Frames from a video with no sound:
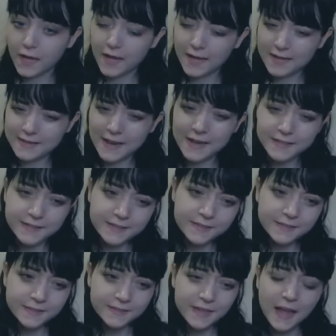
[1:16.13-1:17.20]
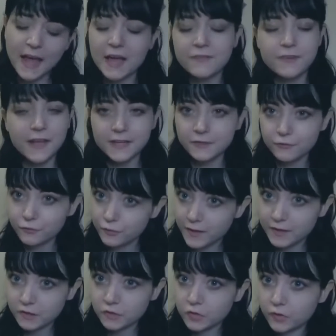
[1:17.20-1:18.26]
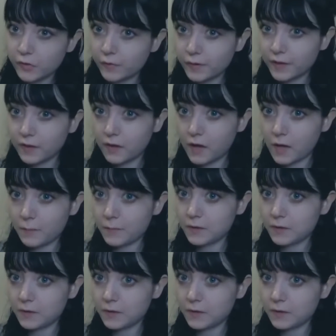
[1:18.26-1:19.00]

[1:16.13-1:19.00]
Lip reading: and I didn't have any friends growing up.